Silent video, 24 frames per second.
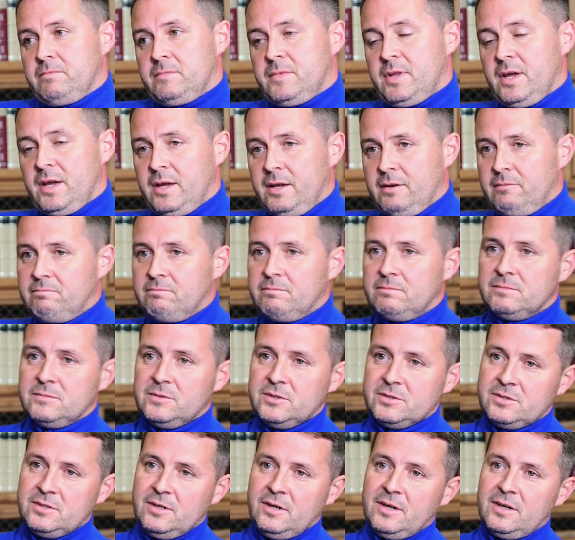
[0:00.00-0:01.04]
Dean
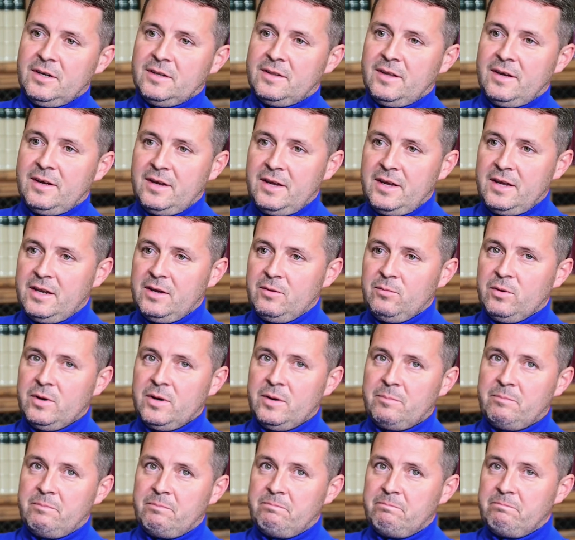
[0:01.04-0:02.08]
decided that he didn't want
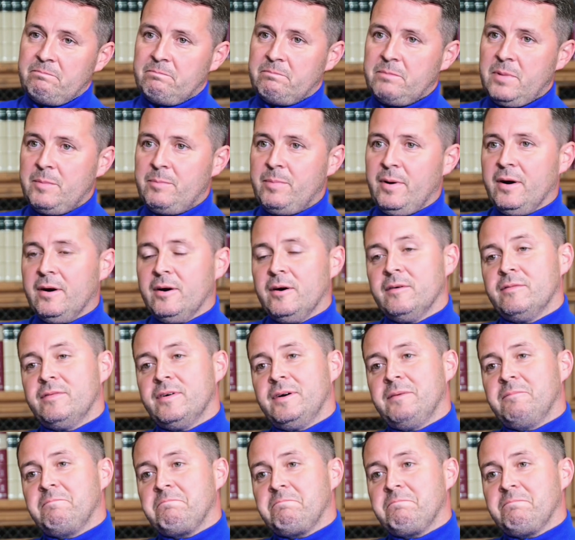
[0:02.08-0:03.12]
to be part of
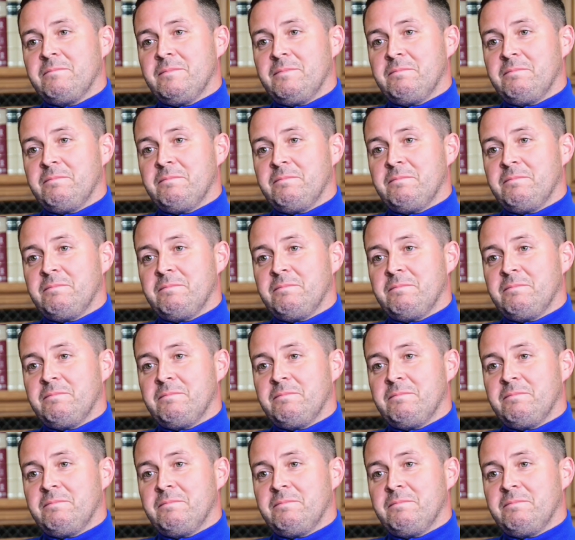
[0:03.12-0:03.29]
it